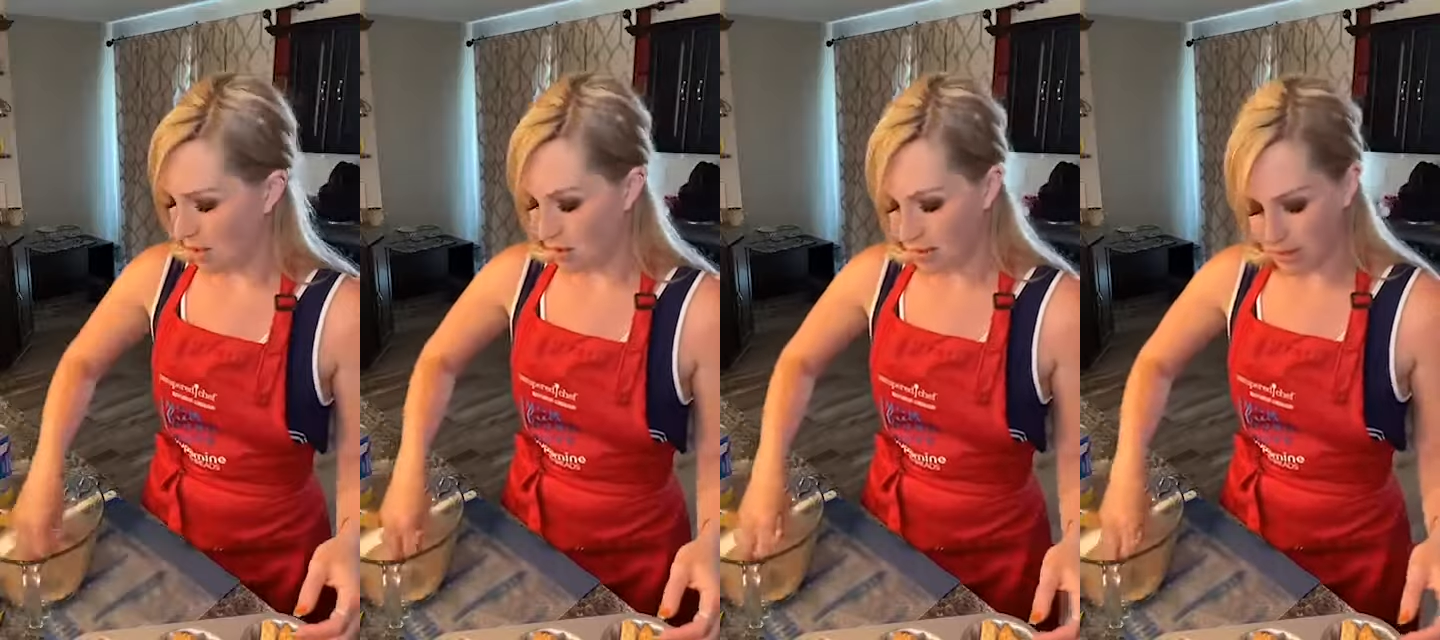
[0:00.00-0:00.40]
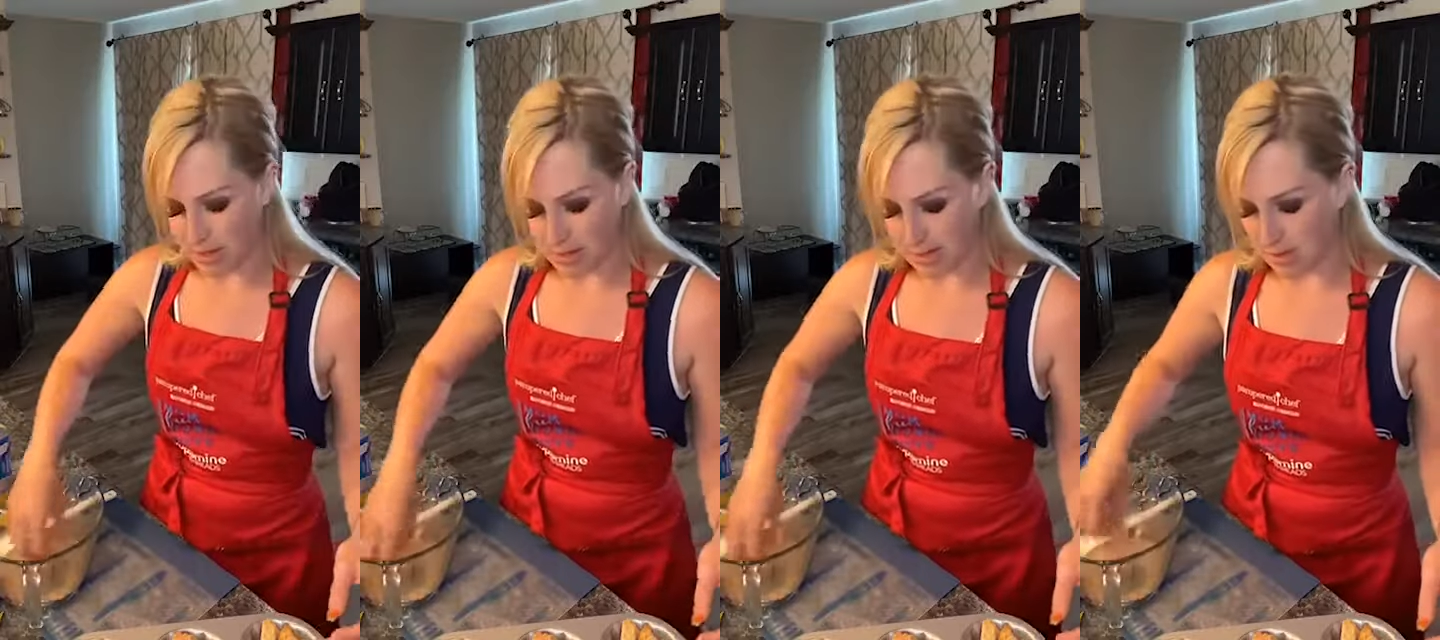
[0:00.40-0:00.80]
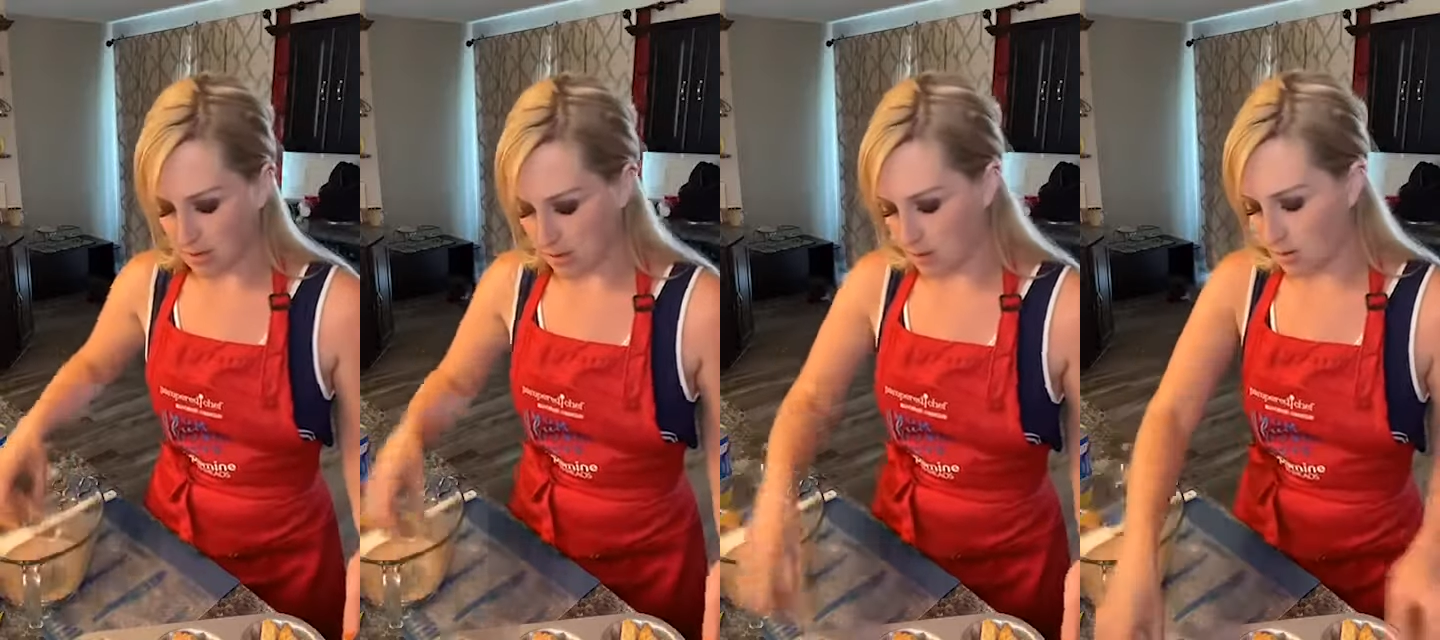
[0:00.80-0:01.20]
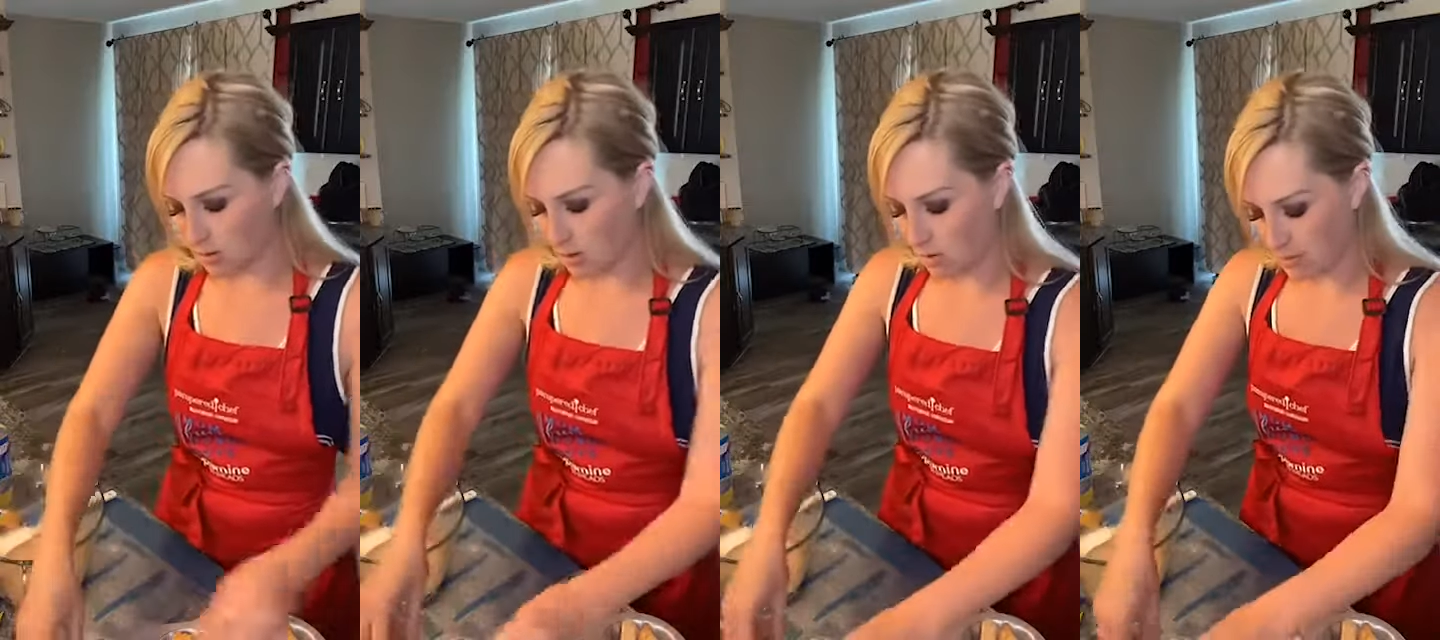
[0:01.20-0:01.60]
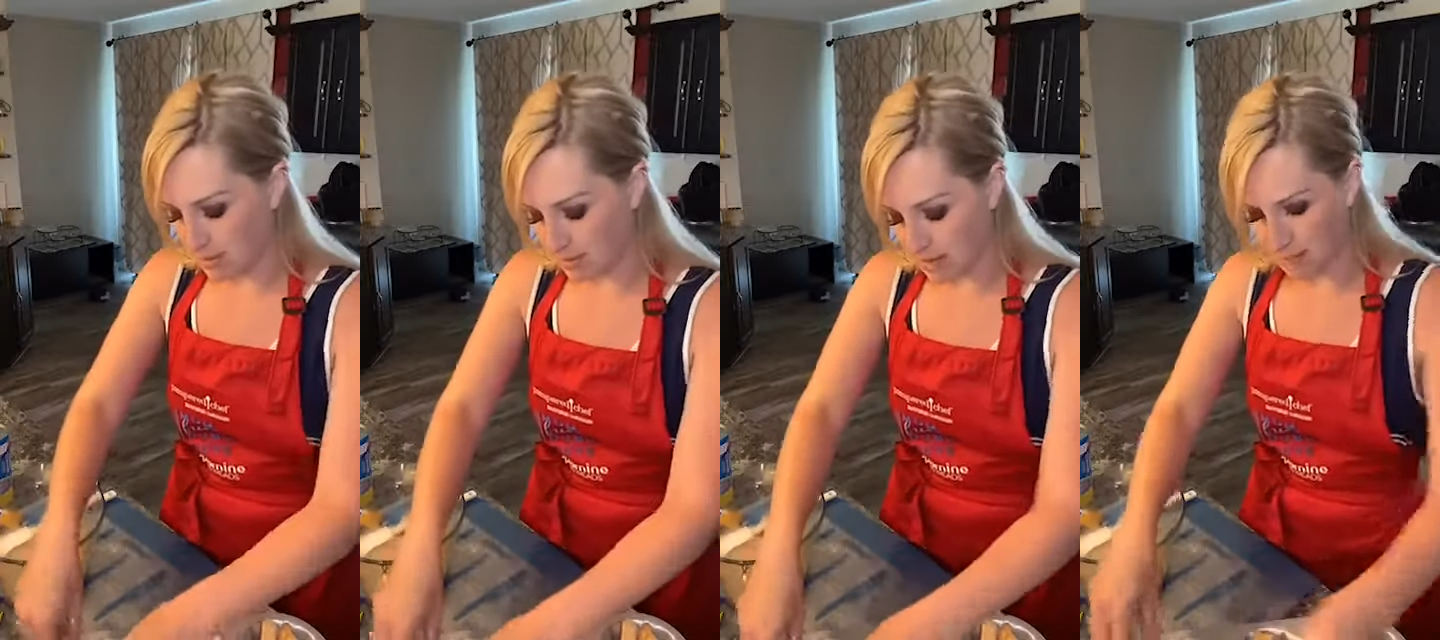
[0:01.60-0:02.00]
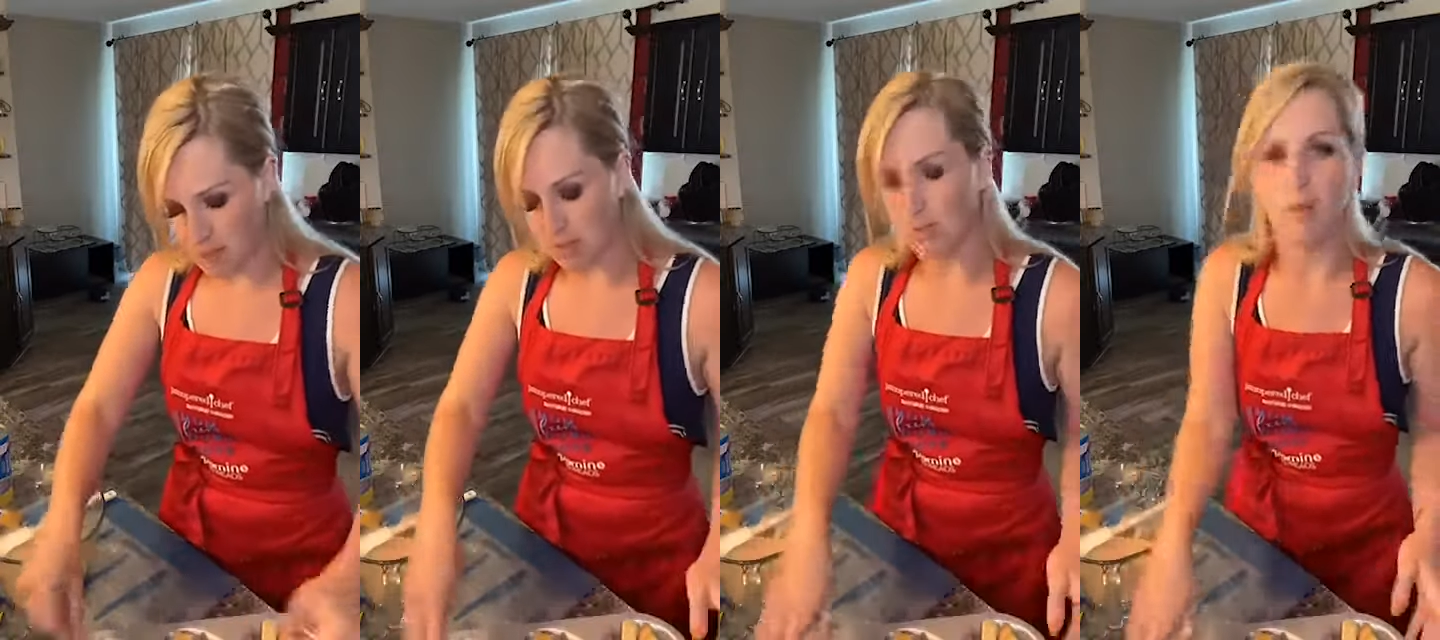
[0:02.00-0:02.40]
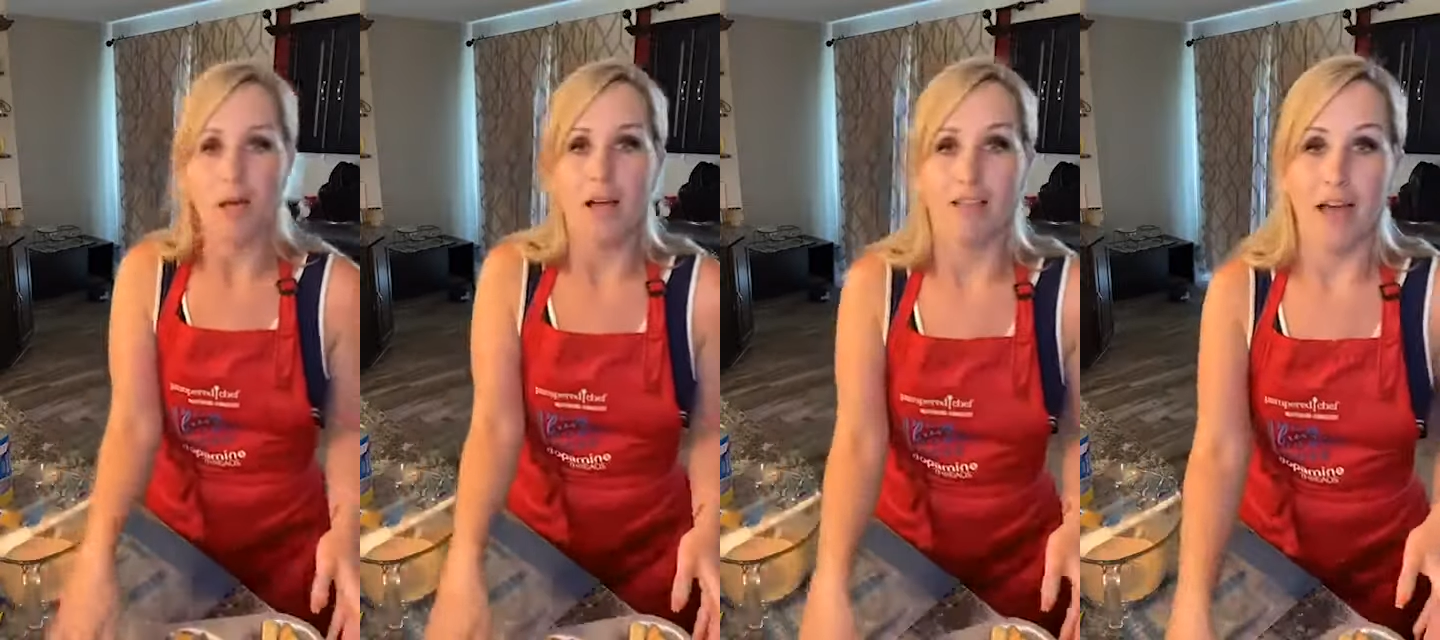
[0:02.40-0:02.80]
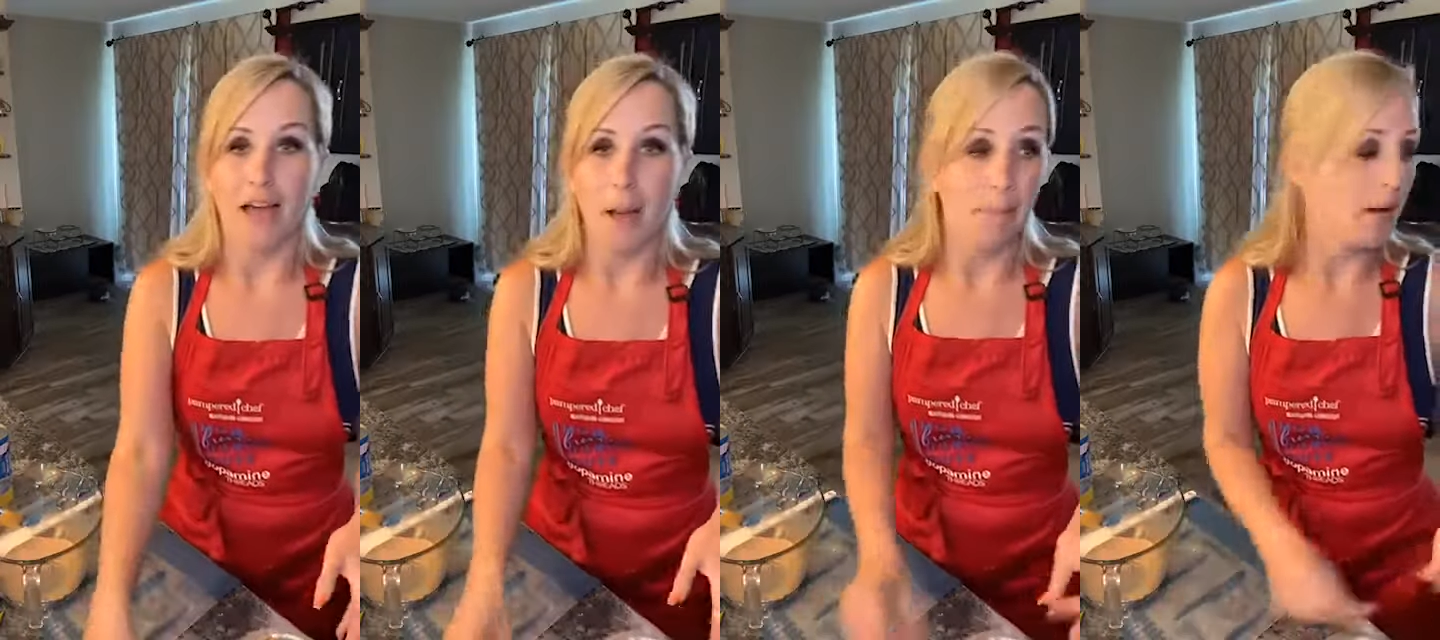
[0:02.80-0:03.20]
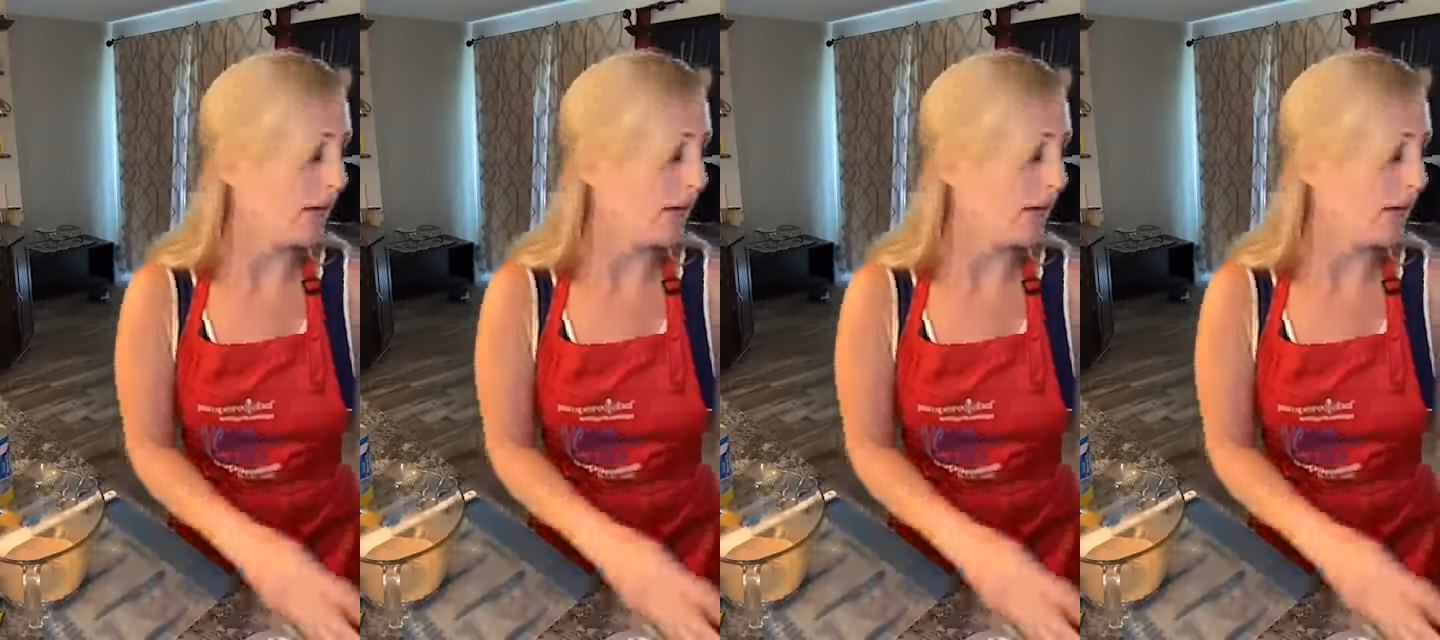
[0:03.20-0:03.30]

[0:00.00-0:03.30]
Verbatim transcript: All the things that North Dakota opens me up to, like